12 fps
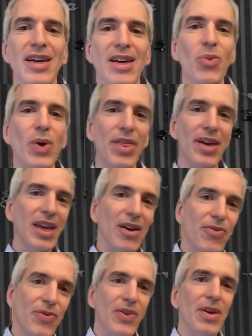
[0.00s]
with a
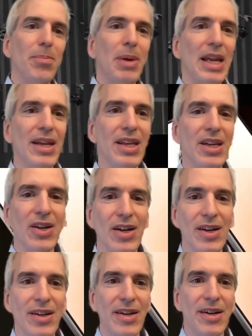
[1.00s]
GIF embedded
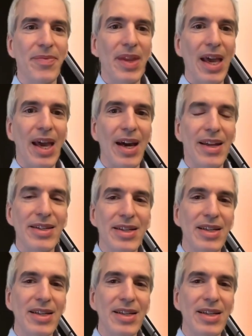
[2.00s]
here and a